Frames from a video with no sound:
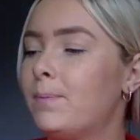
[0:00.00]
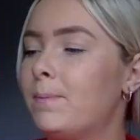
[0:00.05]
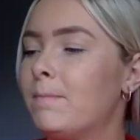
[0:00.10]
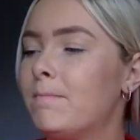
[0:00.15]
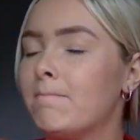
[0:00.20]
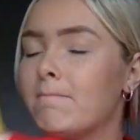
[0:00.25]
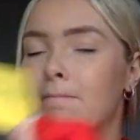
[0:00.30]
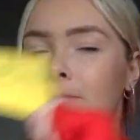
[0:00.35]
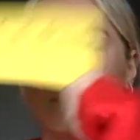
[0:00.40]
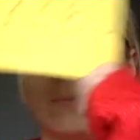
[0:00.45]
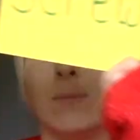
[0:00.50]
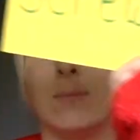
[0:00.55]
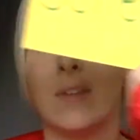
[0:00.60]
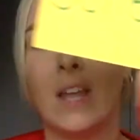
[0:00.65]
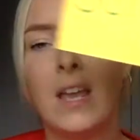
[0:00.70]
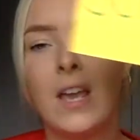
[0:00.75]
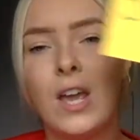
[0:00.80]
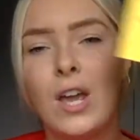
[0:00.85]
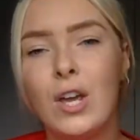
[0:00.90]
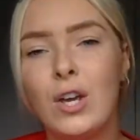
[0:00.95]

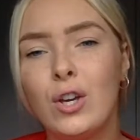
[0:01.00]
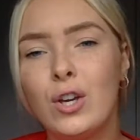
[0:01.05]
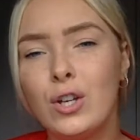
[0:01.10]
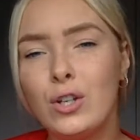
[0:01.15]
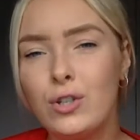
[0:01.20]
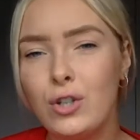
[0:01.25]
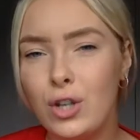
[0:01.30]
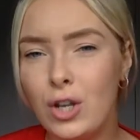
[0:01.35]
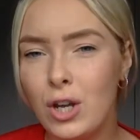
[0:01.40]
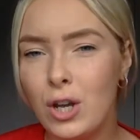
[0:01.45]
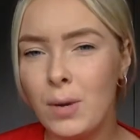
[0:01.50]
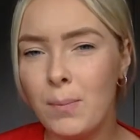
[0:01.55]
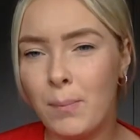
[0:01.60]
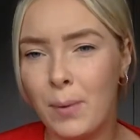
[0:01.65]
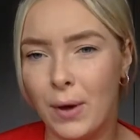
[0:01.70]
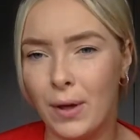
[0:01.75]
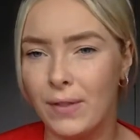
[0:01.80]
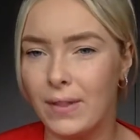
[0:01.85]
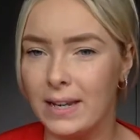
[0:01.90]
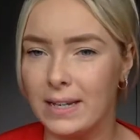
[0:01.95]
Could you
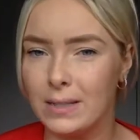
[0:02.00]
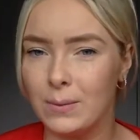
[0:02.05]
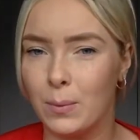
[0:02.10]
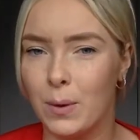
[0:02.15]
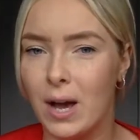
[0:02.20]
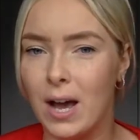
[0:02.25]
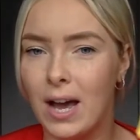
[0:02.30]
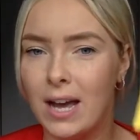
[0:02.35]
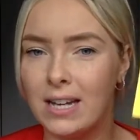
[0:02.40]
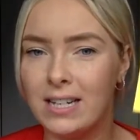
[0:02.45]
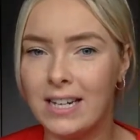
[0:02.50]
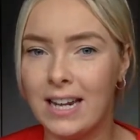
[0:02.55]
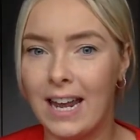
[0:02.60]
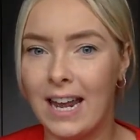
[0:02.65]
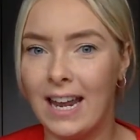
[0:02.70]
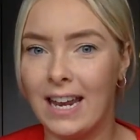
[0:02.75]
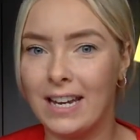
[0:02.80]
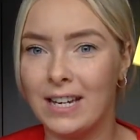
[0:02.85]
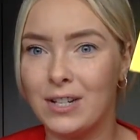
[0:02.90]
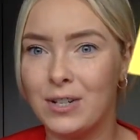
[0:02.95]
put this word
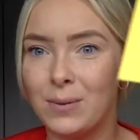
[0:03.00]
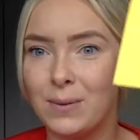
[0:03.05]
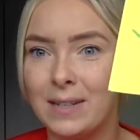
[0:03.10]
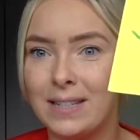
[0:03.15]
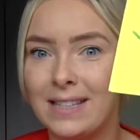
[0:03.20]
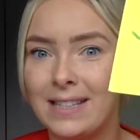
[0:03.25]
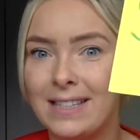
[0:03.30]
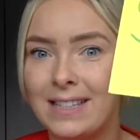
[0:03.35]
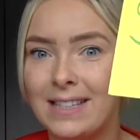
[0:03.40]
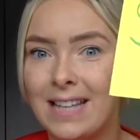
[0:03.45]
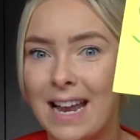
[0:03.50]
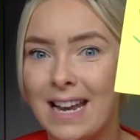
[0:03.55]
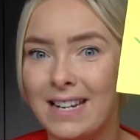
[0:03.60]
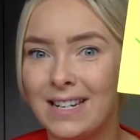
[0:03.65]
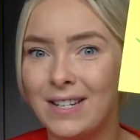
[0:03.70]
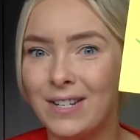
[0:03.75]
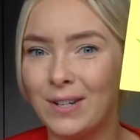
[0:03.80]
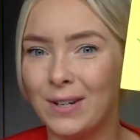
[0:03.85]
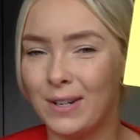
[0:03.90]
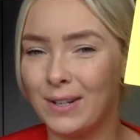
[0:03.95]
into a
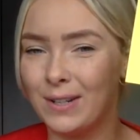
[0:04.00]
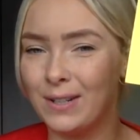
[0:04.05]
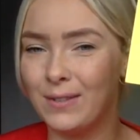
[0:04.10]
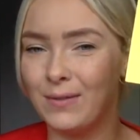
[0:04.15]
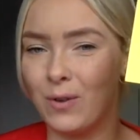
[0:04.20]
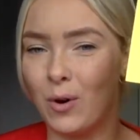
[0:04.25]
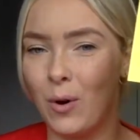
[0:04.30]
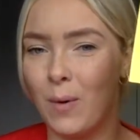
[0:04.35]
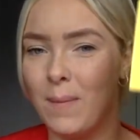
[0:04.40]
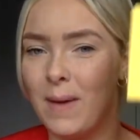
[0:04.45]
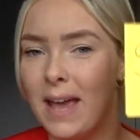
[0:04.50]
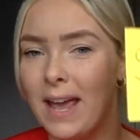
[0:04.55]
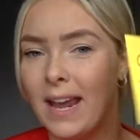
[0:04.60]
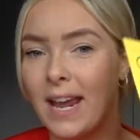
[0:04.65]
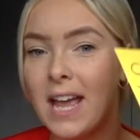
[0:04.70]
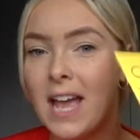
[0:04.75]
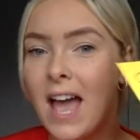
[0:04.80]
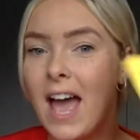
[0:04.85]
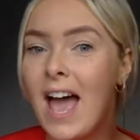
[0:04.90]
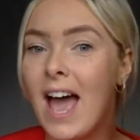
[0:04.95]
sentence for
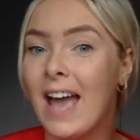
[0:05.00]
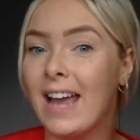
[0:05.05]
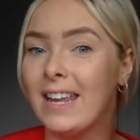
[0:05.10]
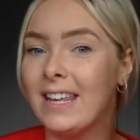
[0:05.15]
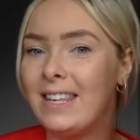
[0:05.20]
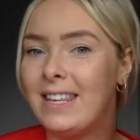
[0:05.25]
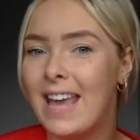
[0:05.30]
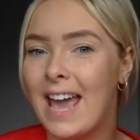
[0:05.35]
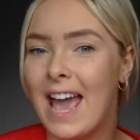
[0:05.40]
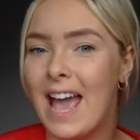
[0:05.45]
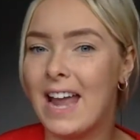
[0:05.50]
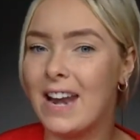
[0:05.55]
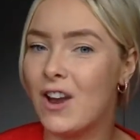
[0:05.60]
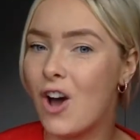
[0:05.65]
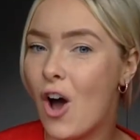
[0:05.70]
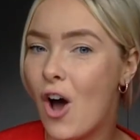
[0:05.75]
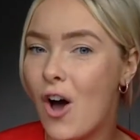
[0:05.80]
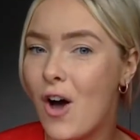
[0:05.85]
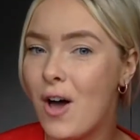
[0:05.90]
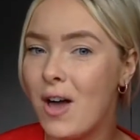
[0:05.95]
me? Again,
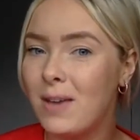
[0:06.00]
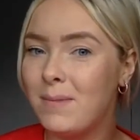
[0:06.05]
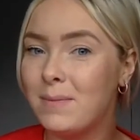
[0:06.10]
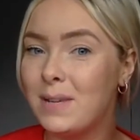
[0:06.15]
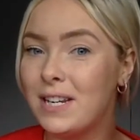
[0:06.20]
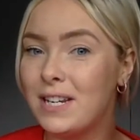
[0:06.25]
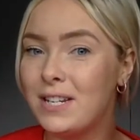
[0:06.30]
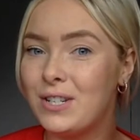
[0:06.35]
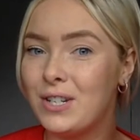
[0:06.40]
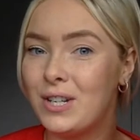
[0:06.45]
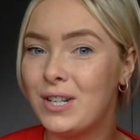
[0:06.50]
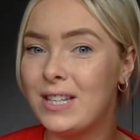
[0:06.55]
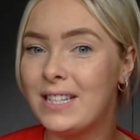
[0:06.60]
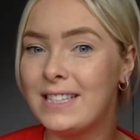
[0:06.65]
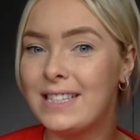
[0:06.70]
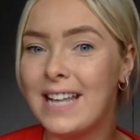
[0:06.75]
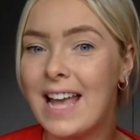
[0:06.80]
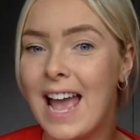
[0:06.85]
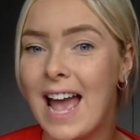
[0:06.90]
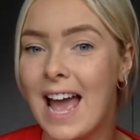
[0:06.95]
I'm going to do the
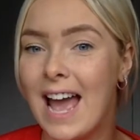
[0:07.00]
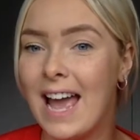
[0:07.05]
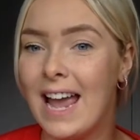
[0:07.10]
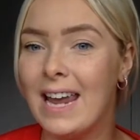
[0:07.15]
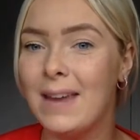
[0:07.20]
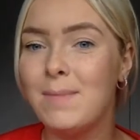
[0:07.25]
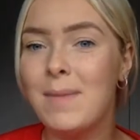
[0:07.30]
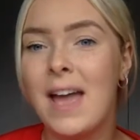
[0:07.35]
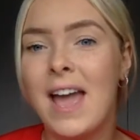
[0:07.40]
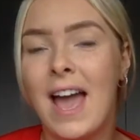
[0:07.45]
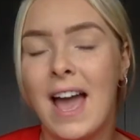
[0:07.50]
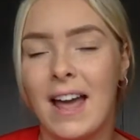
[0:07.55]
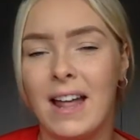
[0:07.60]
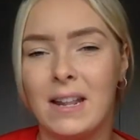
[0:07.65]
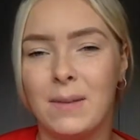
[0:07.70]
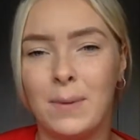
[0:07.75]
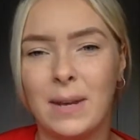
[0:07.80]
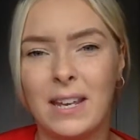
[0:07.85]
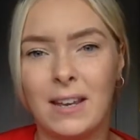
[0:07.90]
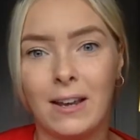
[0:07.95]
same and
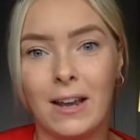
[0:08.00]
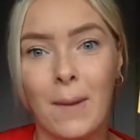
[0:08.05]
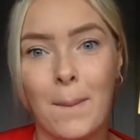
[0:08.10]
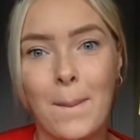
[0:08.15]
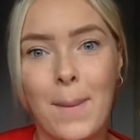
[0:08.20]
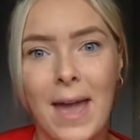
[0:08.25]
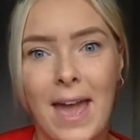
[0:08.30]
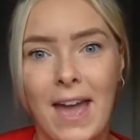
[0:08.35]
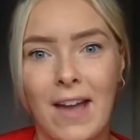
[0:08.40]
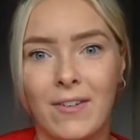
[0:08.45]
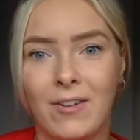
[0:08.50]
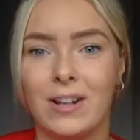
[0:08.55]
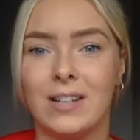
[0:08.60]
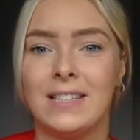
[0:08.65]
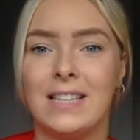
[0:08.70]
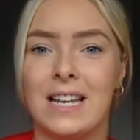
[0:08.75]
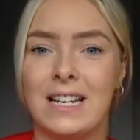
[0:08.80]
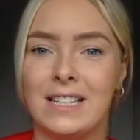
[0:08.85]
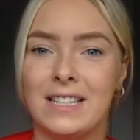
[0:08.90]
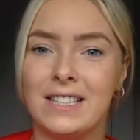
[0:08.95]
then we can compare our
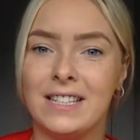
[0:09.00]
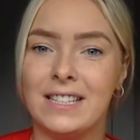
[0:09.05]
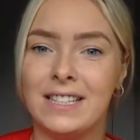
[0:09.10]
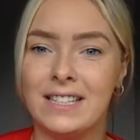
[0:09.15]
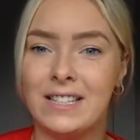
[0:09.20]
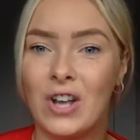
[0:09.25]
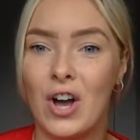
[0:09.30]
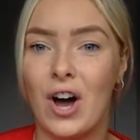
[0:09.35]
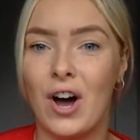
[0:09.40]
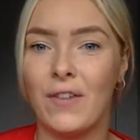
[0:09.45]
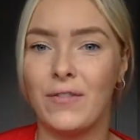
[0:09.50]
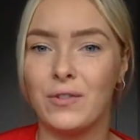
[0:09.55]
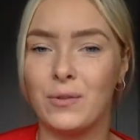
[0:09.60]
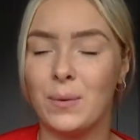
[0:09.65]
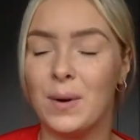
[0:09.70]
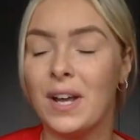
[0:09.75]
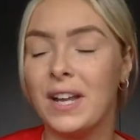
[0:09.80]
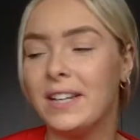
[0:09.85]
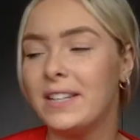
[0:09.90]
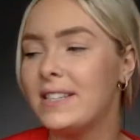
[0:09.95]
sentences
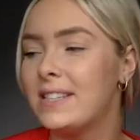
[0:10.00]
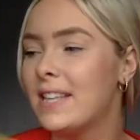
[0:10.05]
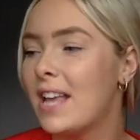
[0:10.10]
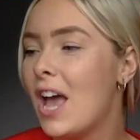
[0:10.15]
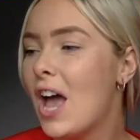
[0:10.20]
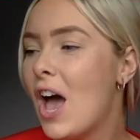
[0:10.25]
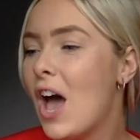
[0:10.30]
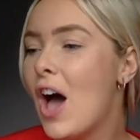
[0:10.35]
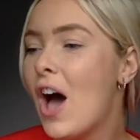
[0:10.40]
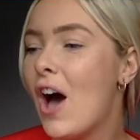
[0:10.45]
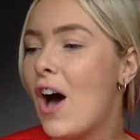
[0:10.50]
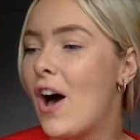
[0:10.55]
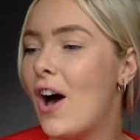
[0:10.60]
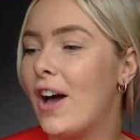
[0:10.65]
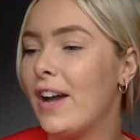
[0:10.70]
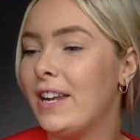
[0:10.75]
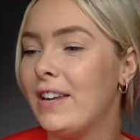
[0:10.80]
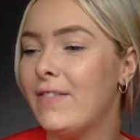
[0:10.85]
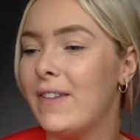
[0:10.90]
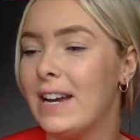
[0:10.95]
afterwards.
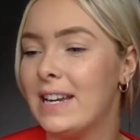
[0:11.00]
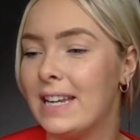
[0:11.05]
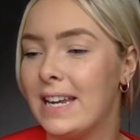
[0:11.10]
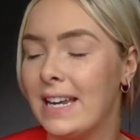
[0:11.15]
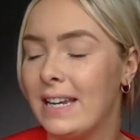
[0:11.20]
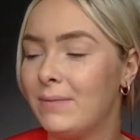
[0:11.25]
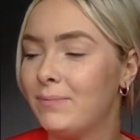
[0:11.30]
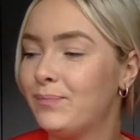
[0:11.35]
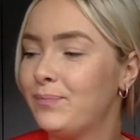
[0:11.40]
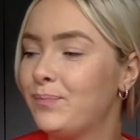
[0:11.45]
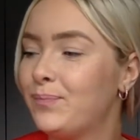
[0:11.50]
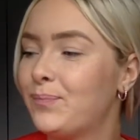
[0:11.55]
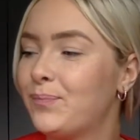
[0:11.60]
Are you ready?